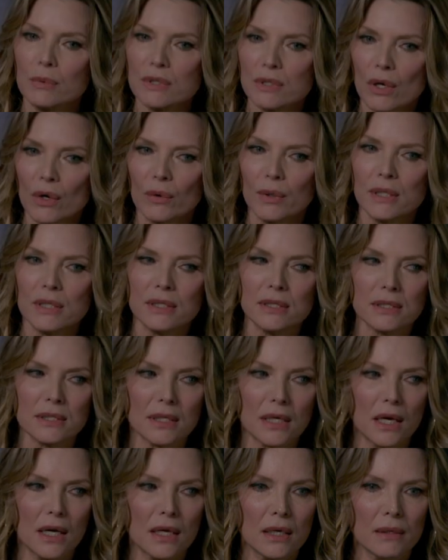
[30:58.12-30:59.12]
it was always
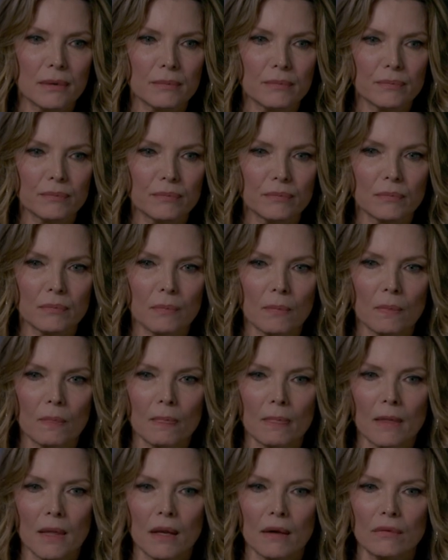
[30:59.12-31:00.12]
um,
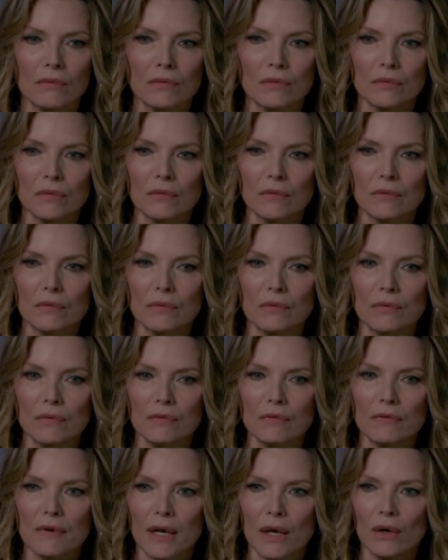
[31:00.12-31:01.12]

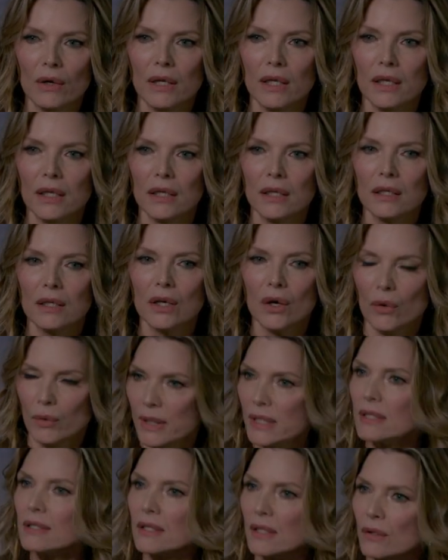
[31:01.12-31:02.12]
very
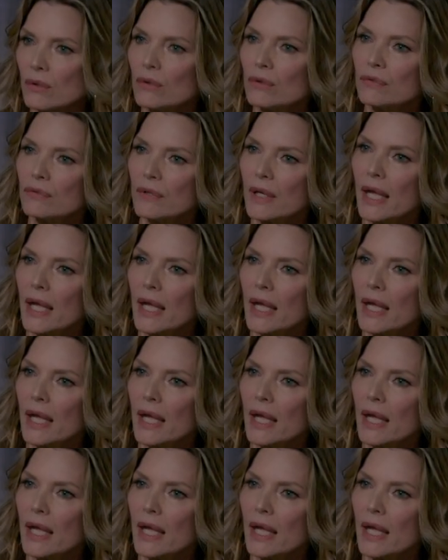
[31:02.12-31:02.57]
cohesive